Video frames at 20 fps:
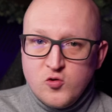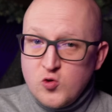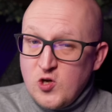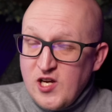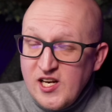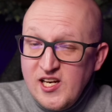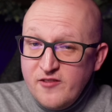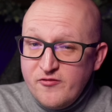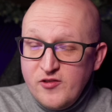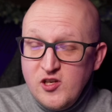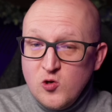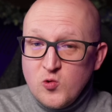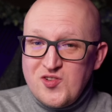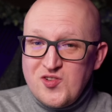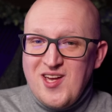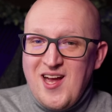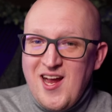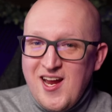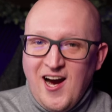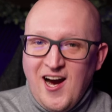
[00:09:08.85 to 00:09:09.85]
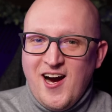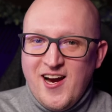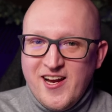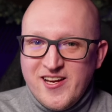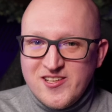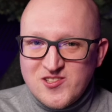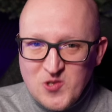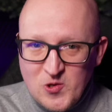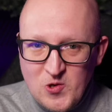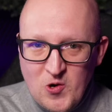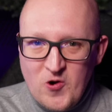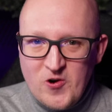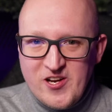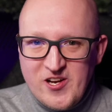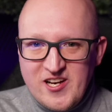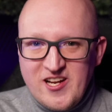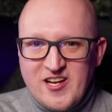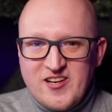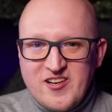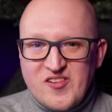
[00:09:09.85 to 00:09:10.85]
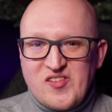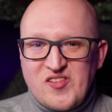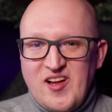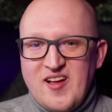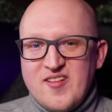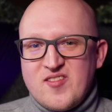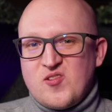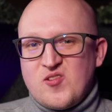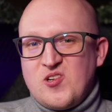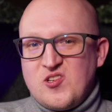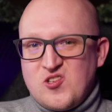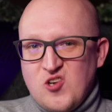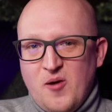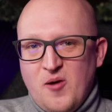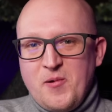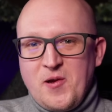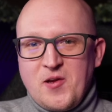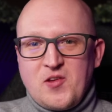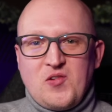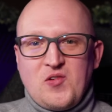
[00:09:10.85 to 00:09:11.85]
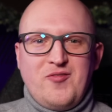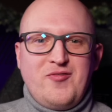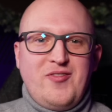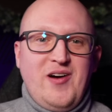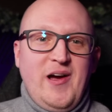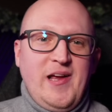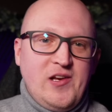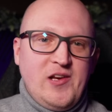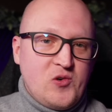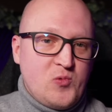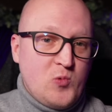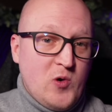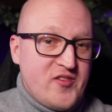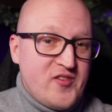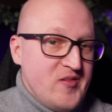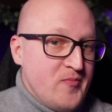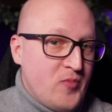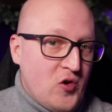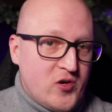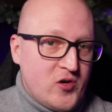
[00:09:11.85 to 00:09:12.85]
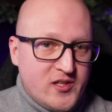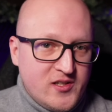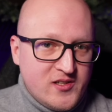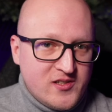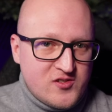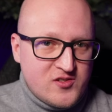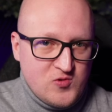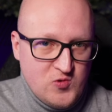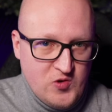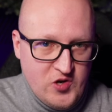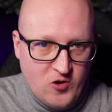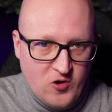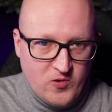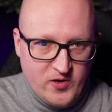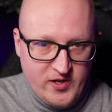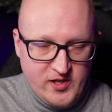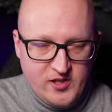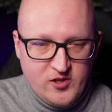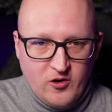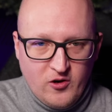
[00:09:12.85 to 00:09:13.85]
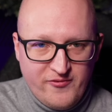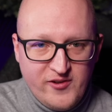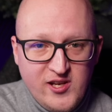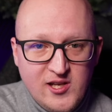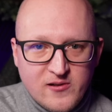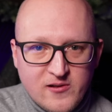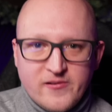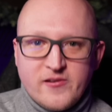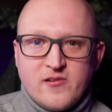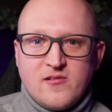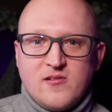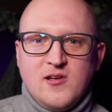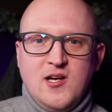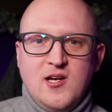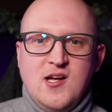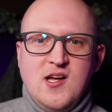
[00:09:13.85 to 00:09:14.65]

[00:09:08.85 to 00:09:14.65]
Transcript: You can even use AI to learn and understand certain topics or find out what's important to know in your field.